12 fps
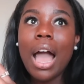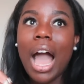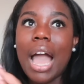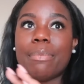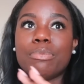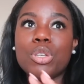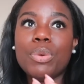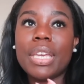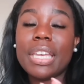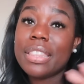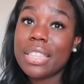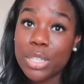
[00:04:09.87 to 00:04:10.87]
I'm doing
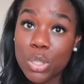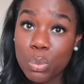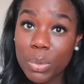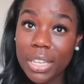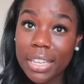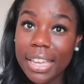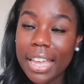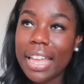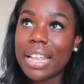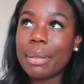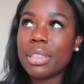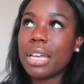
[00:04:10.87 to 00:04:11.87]
it this week,
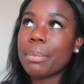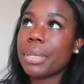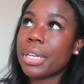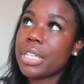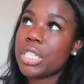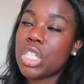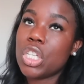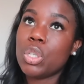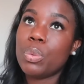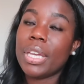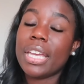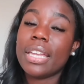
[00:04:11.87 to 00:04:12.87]
and I think I'm gonna
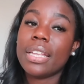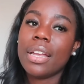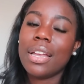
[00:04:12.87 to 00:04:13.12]
continuing it.